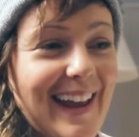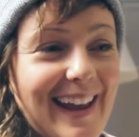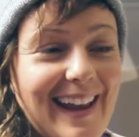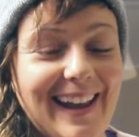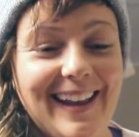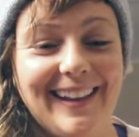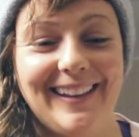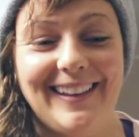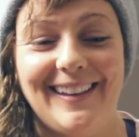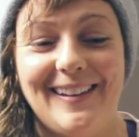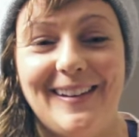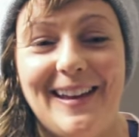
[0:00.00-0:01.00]
uh,
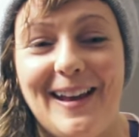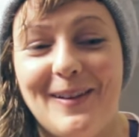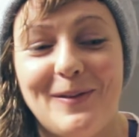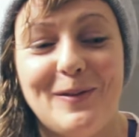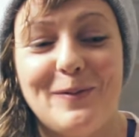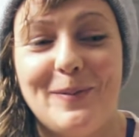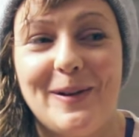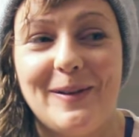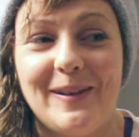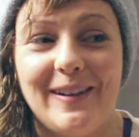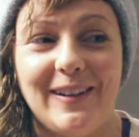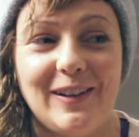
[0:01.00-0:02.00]
yeah, we've
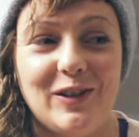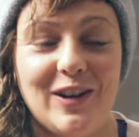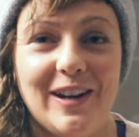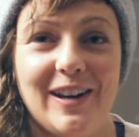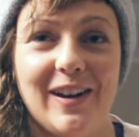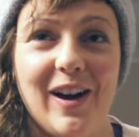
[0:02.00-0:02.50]
been training